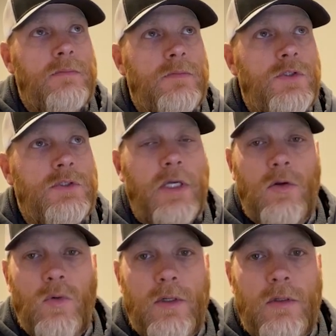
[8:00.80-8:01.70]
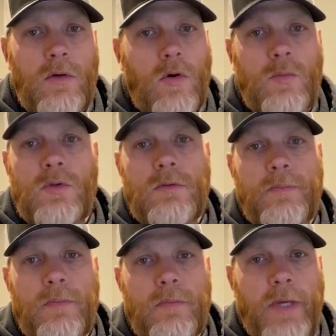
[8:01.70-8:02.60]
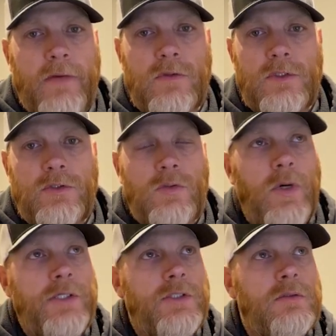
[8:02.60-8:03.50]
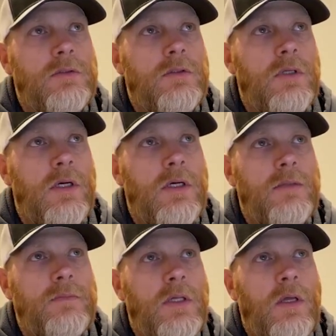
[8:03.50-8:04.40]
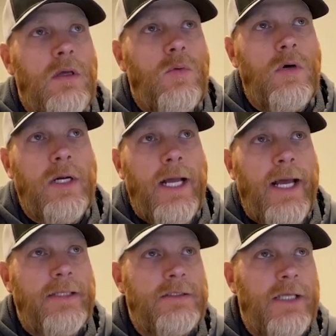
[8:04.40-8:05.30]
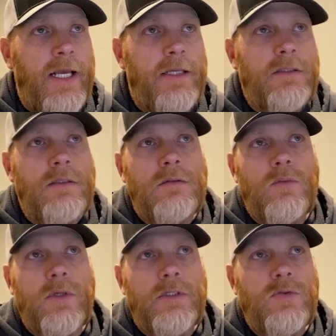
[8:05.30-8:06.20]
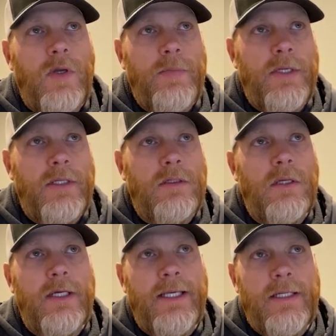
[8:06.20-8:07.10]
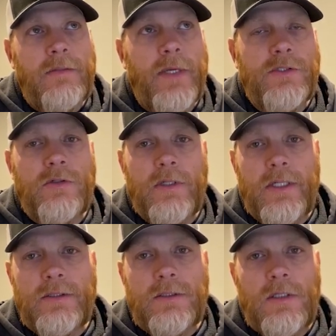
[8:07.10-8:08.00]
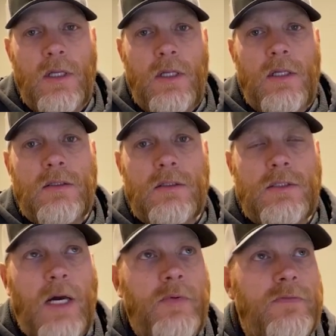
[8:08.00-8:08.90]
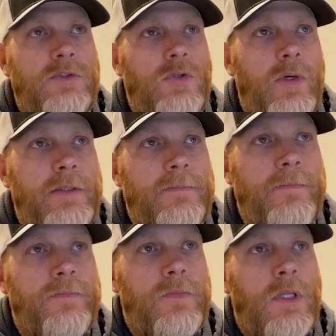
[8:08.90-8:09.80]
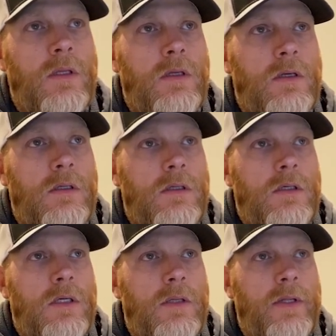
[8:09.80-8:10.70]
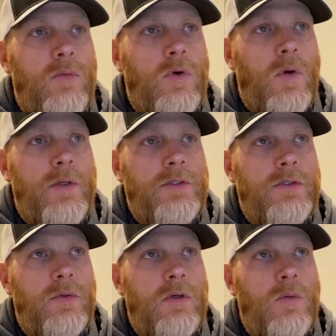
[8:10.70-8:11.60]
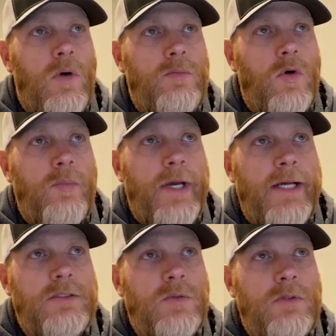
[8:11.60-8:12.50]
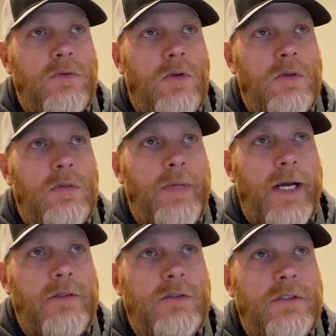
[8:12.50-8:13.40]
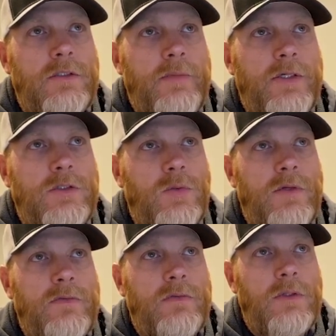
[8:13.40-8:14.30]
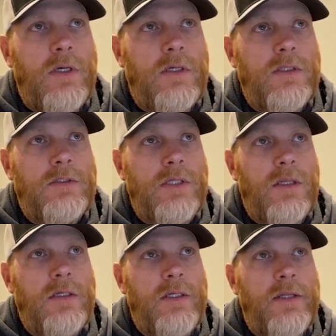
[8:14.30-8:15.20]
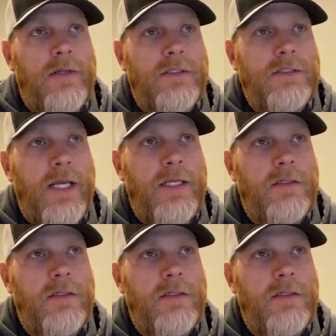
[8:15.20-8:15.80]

just like you would in a normal paver situation. We're going to add sand. We're going to sweep it in again, make sure it hits the top of the joint. And then we're going to do one more pass with the roller compactor just to make sure we've consolidated that sand